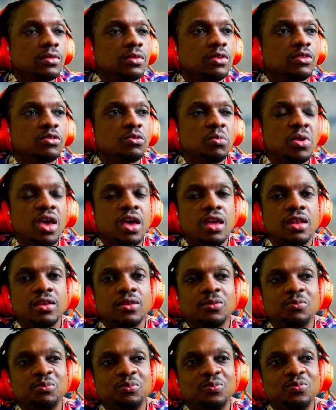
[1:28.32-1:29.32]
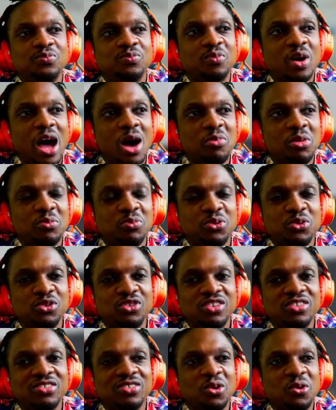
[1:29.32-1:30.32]
This man, Papa
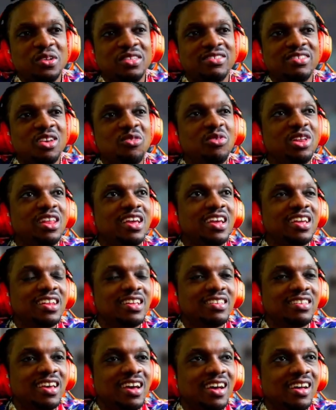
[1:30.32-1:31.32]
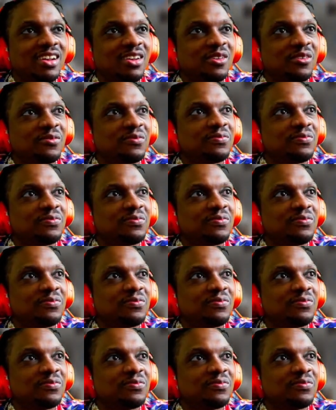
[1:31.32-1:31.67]
Pucci, so intimidating, y'all.